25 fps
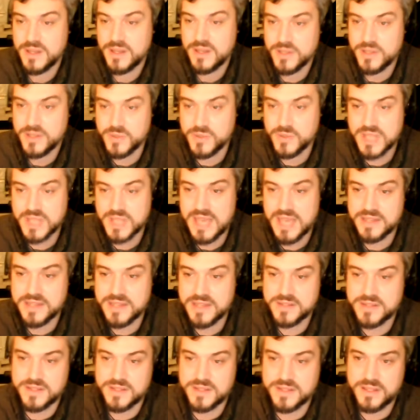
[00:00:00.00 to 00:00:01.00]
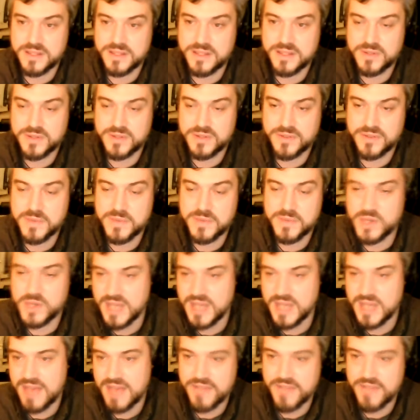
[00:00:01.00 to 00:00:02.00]
use case, the sort of community
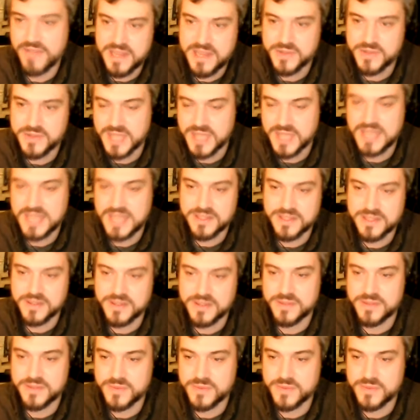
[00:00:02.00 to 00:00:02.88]
cafe use case,